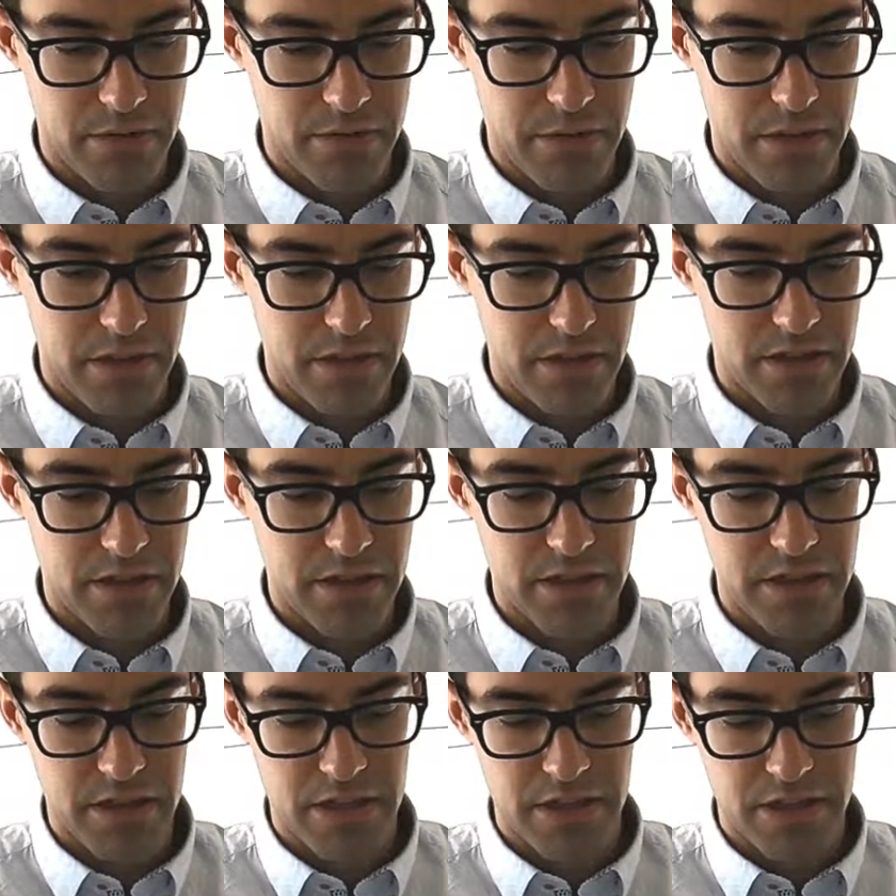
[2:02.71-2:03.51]
about this
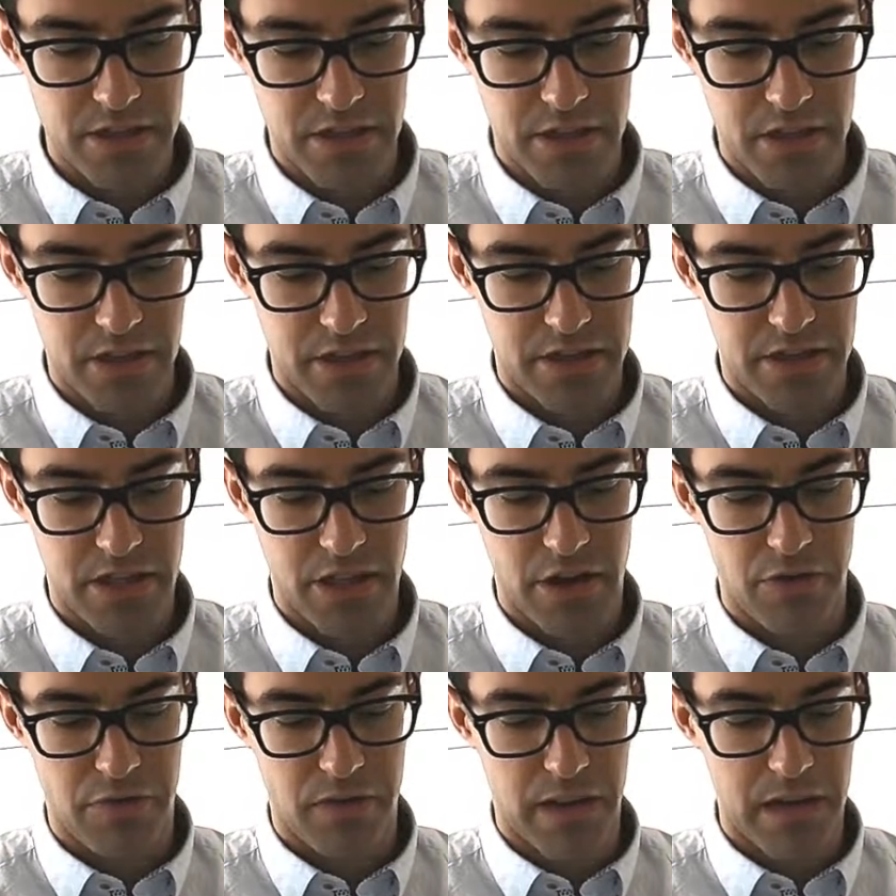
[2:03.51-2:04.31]
is it's a
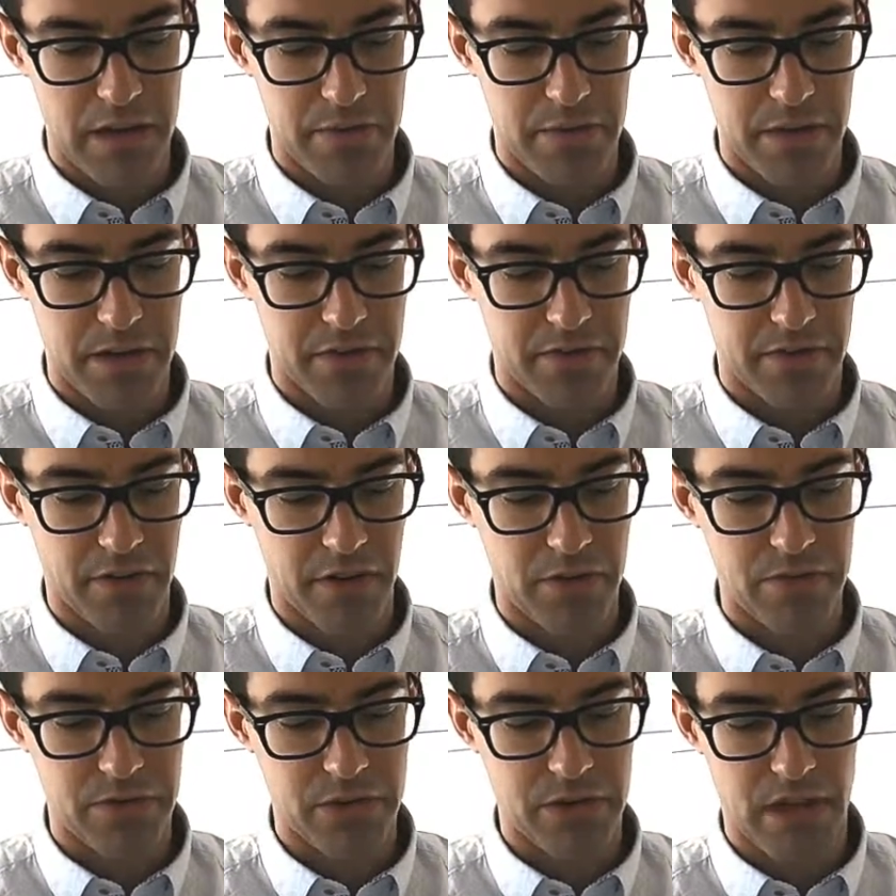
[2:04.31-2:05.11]
self-labelling
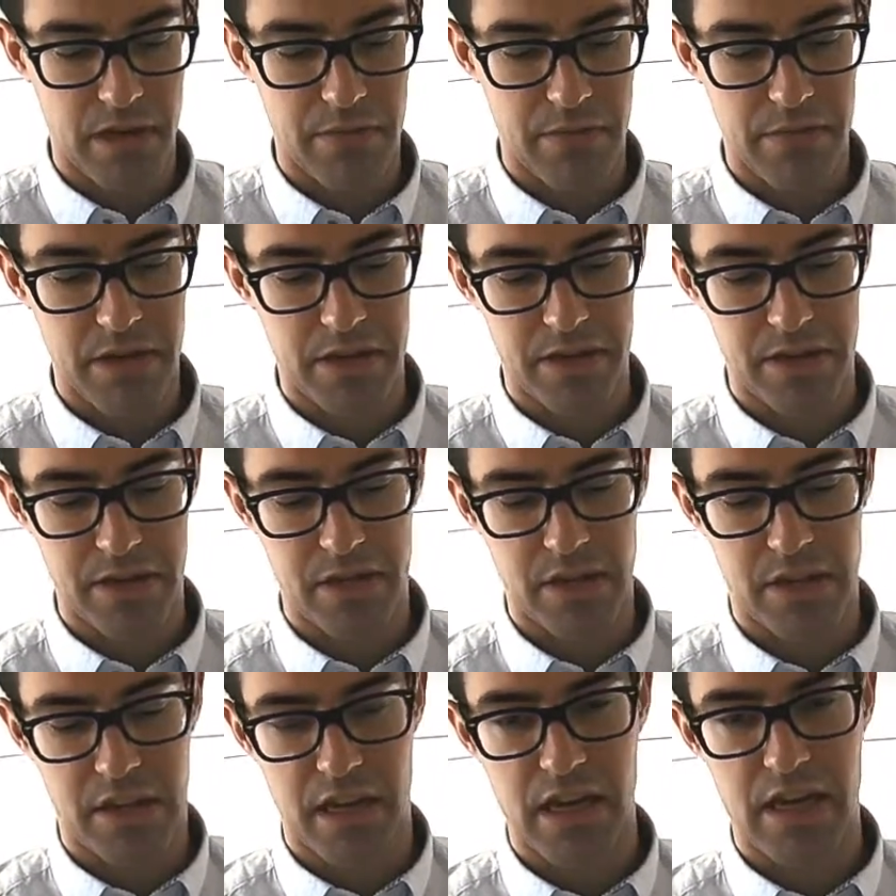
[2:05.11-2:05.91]
phone, so that means that
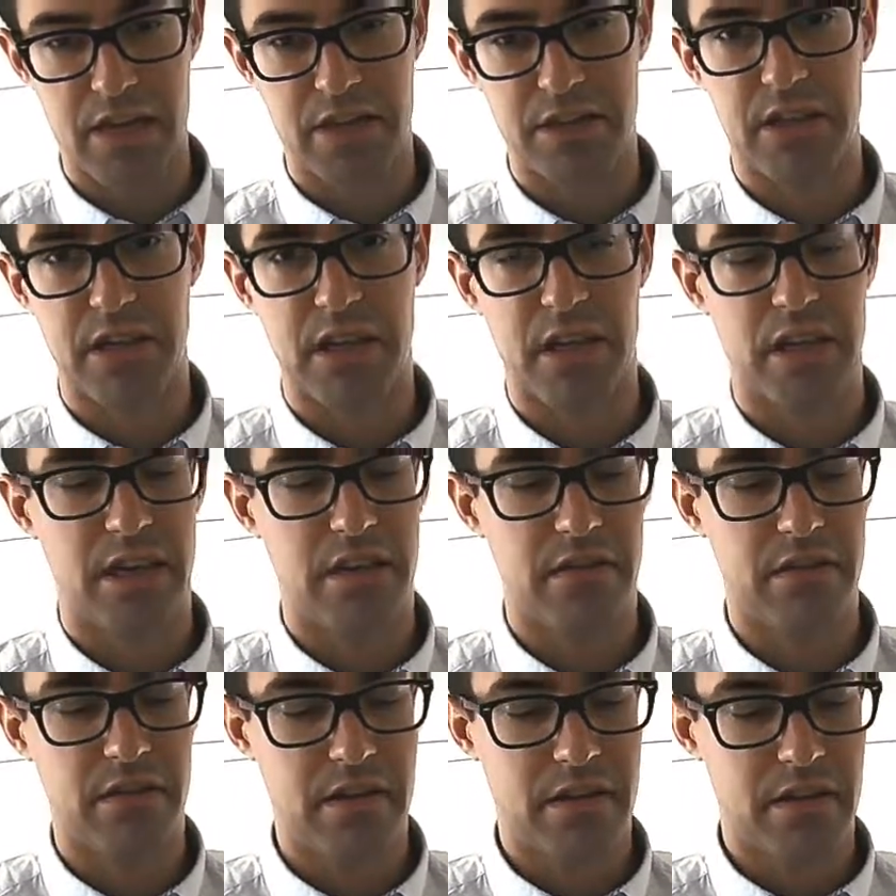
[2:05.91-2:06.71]
the keys in here,
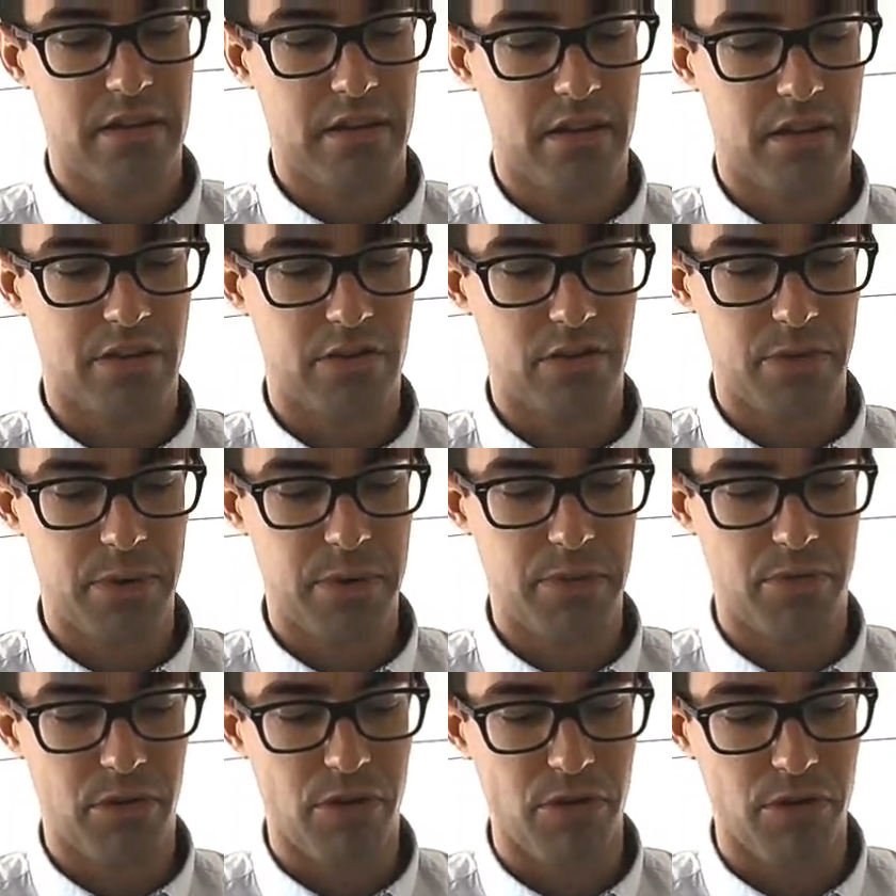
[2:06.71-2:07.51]
they can all be
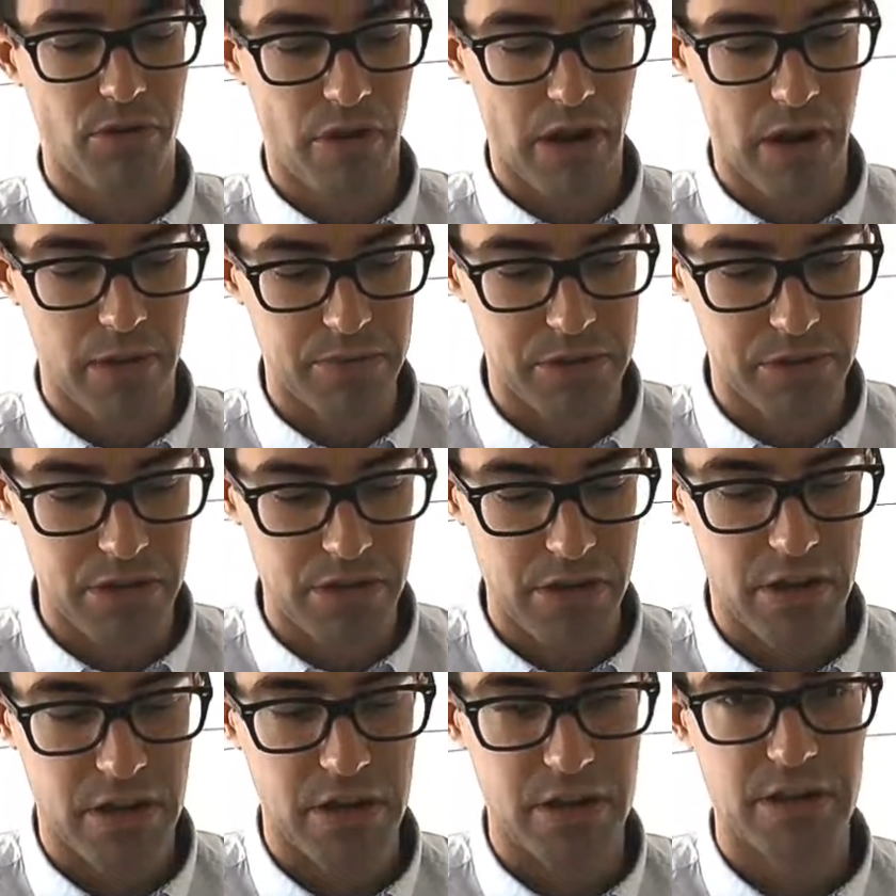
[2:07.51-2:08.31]
programmed so
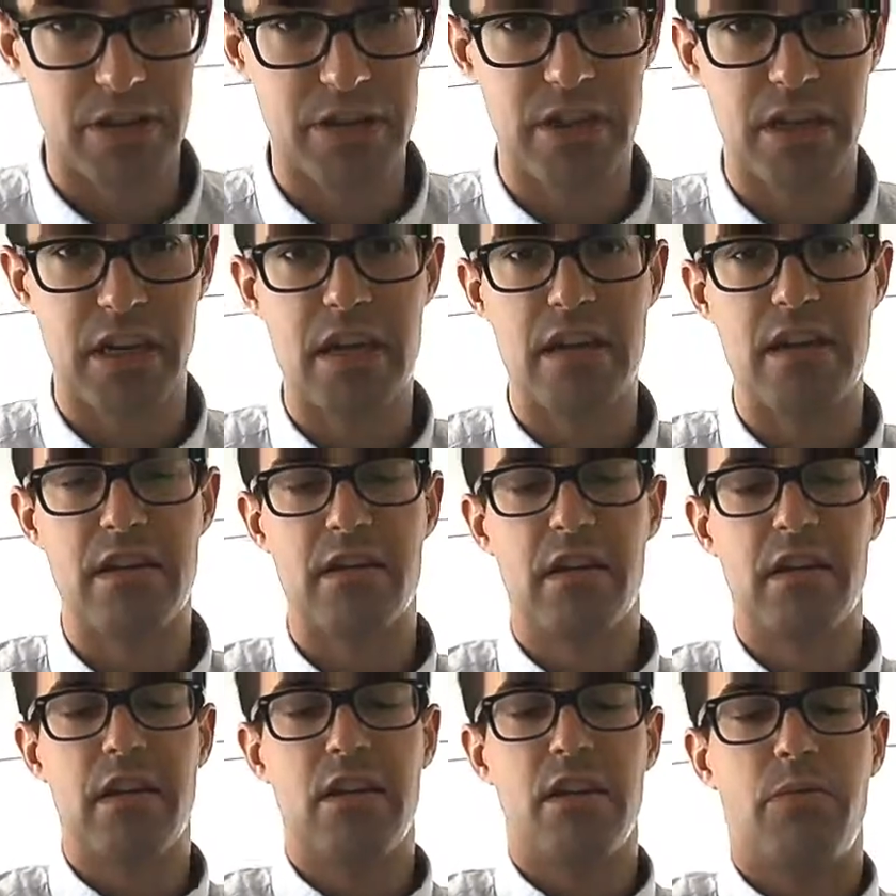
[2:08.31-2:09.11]
you can see
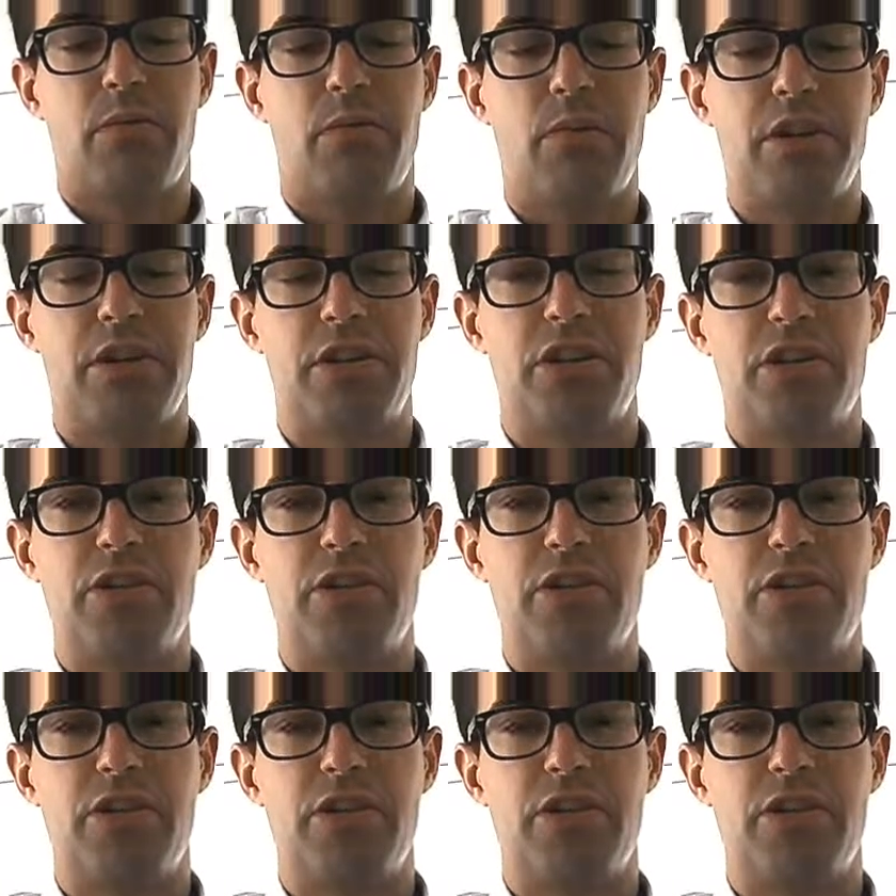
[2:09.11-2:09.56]
which